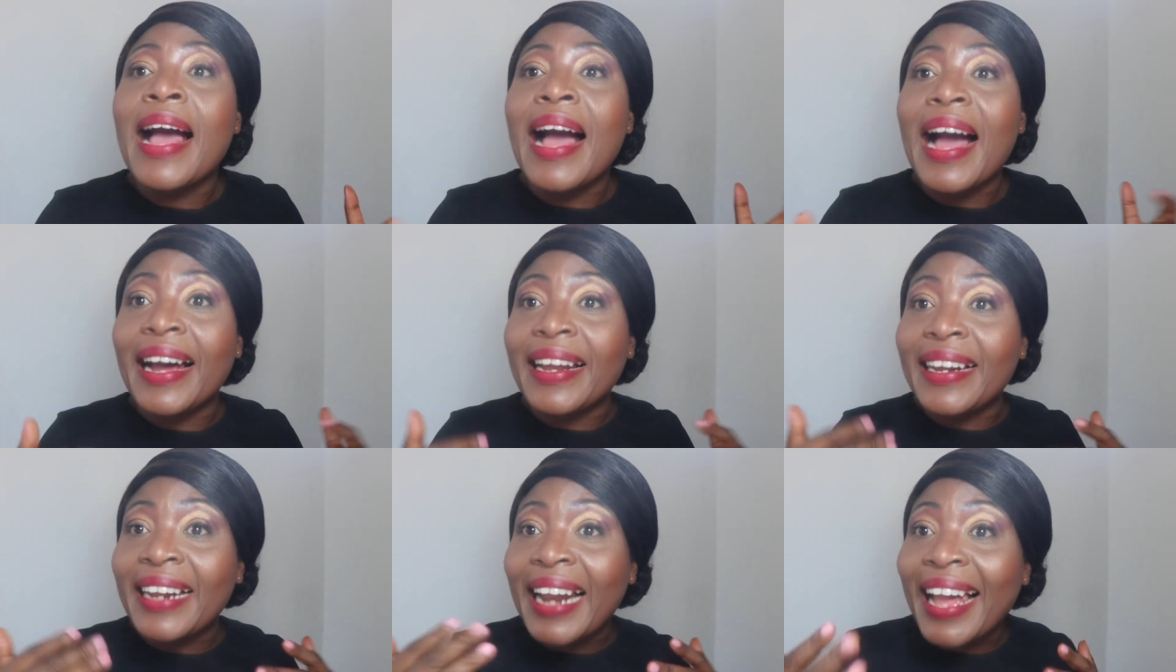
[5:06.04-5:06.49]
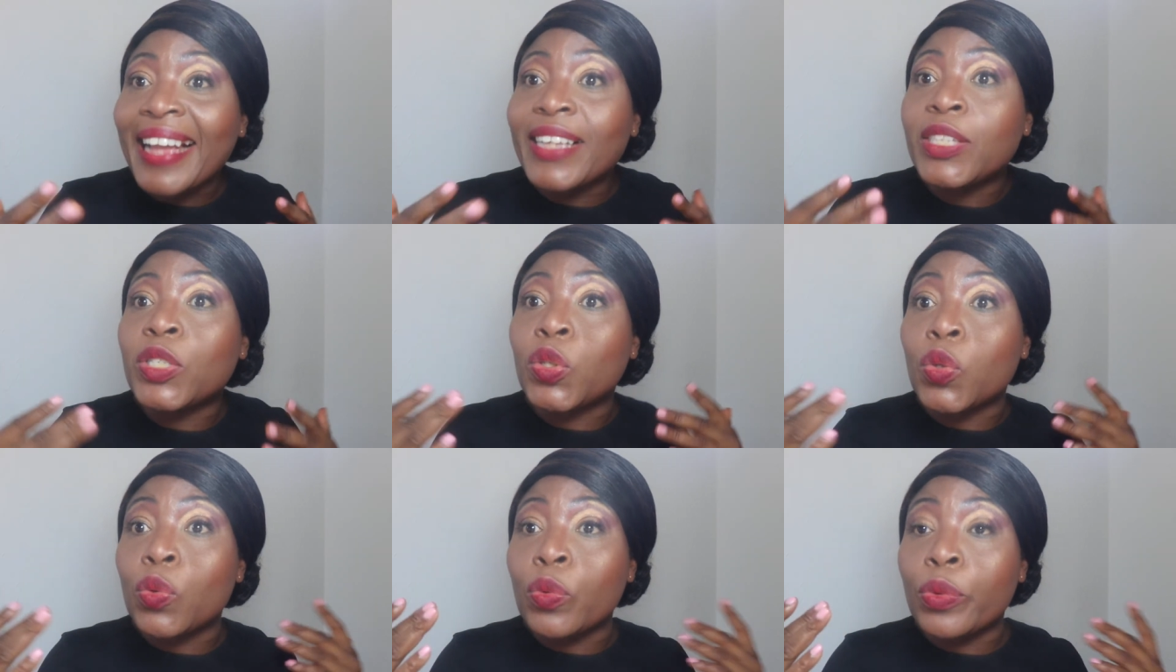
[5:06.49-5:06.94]
I
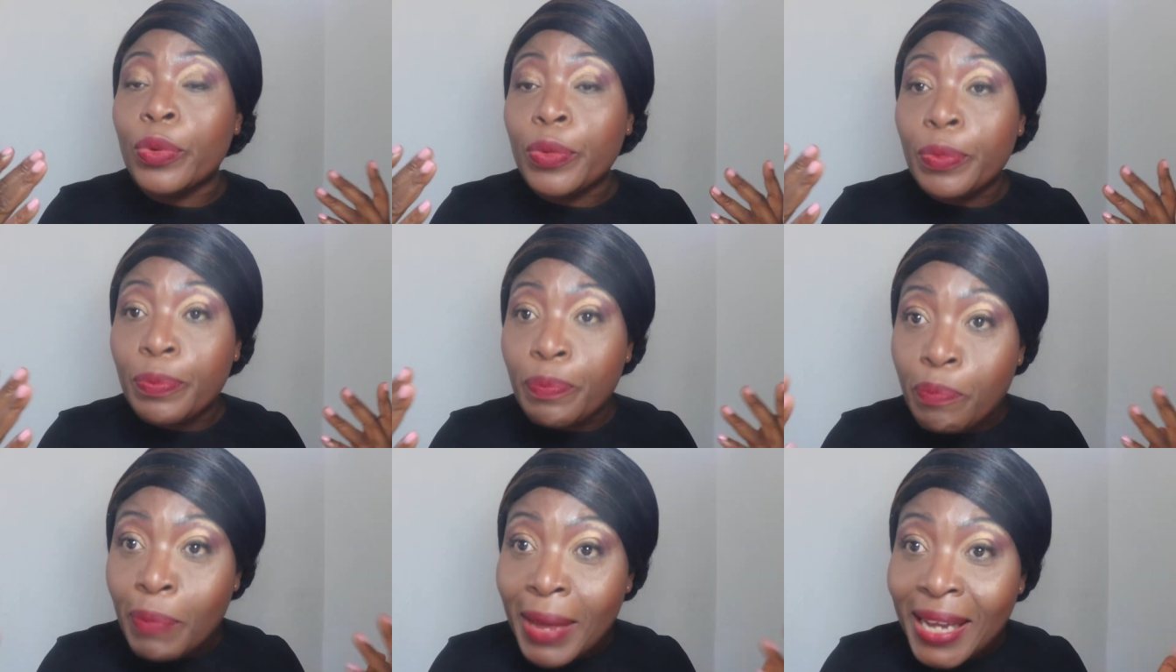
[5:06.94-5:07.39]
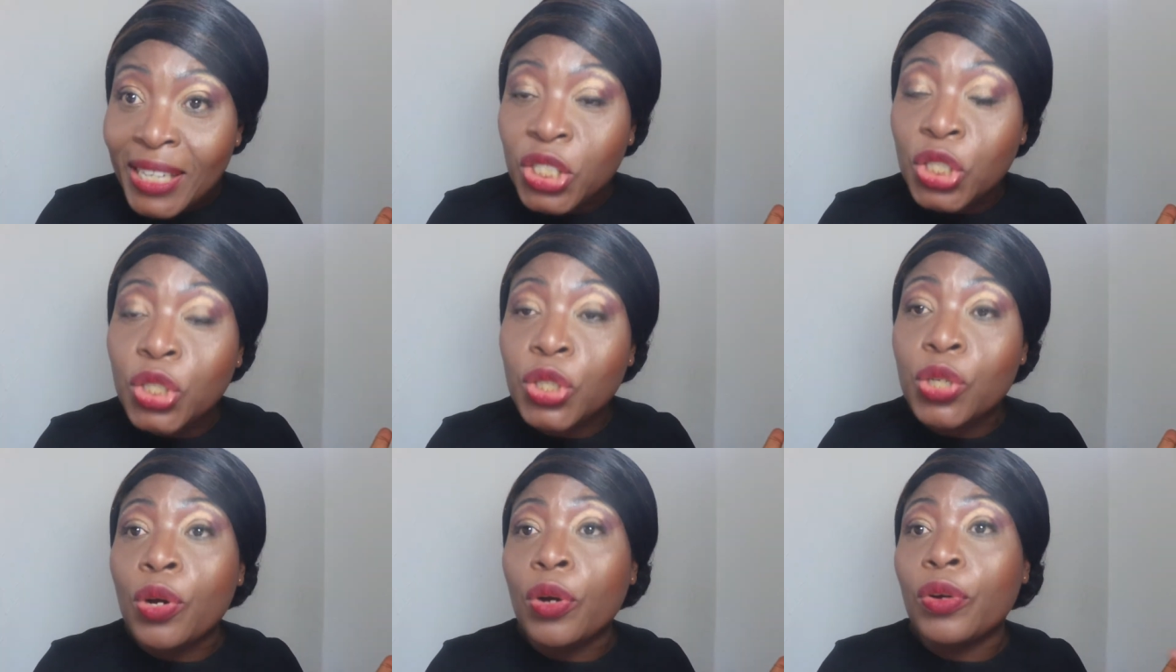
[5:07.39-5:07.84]
like to make
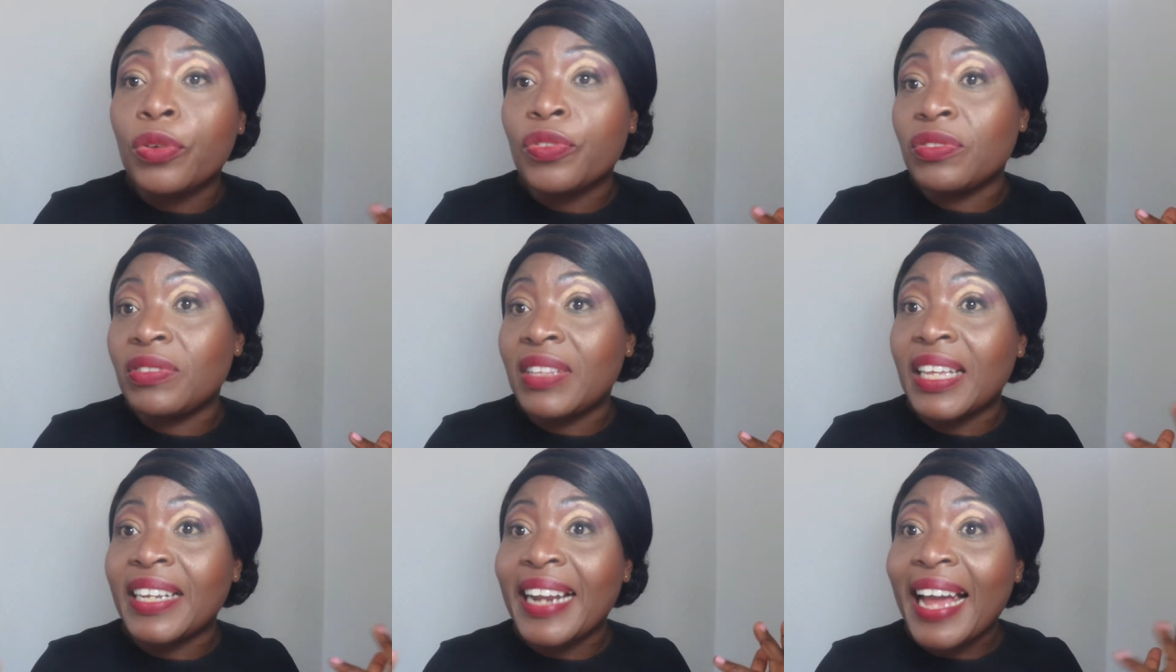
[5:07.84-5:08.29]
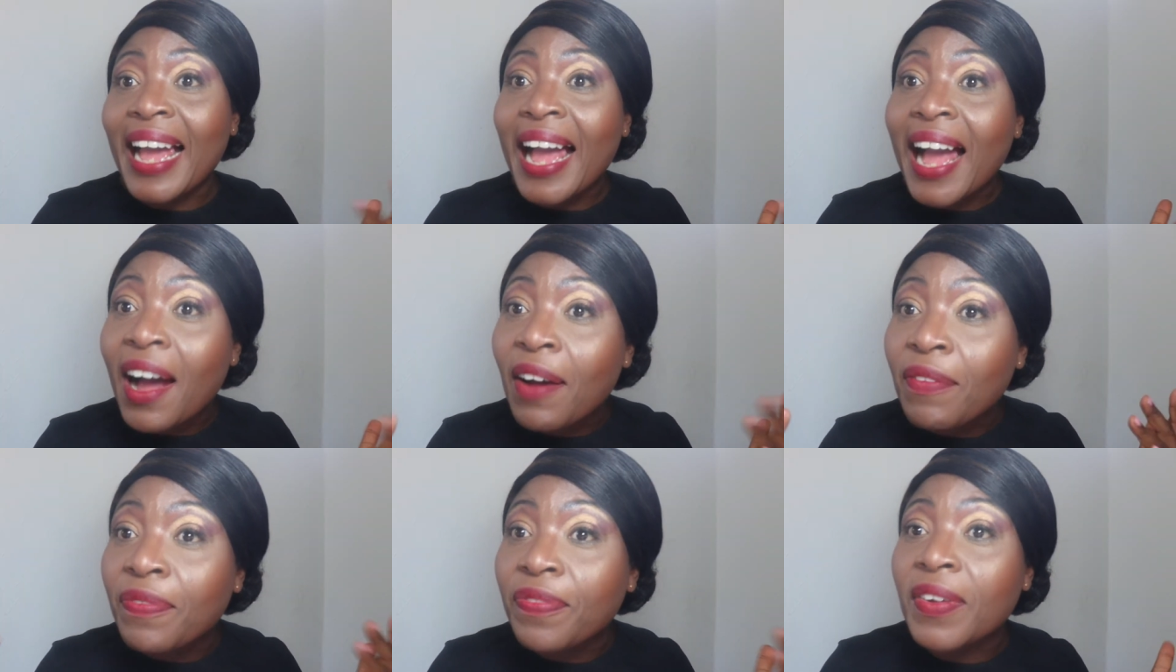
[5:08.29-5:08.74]
sure that I
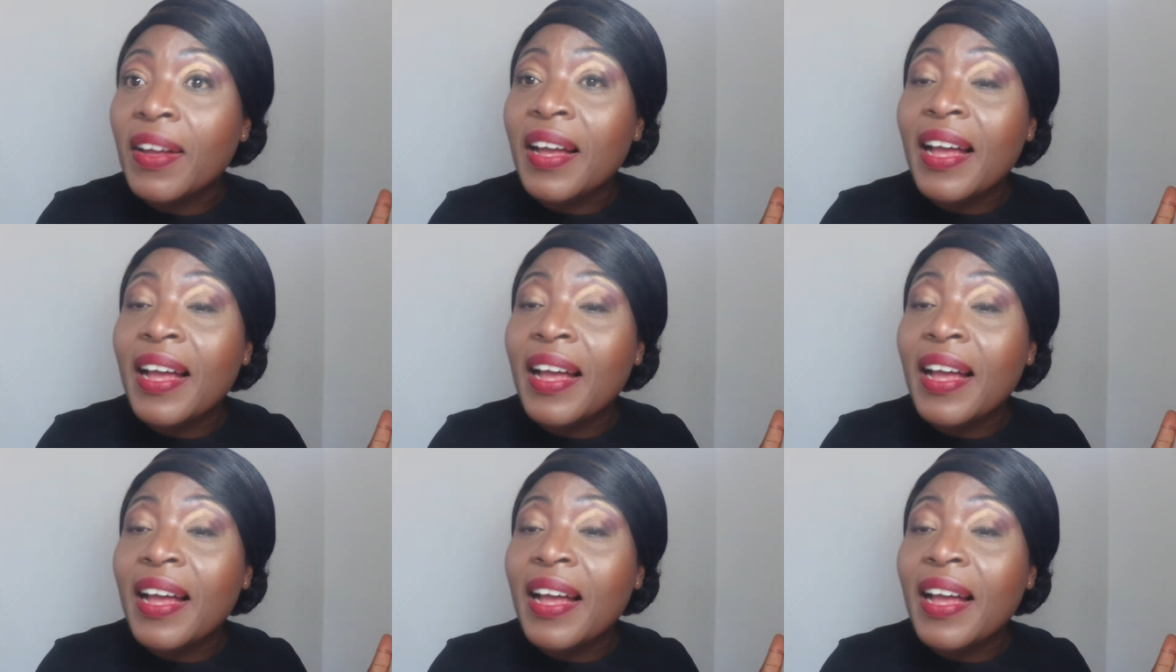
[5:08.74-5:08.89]
have